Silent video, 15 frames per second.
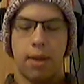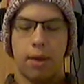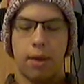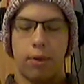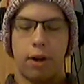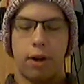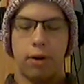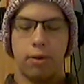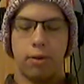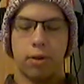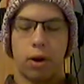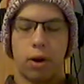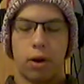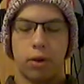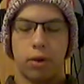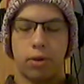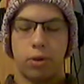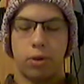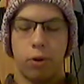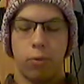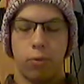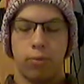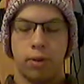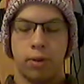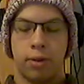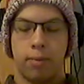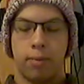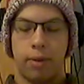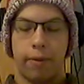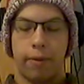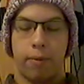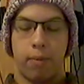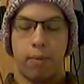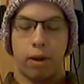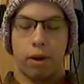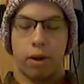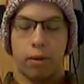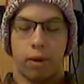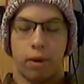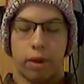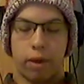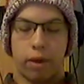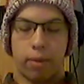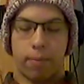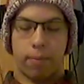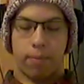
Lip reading: that readers are assumed to be familiar with.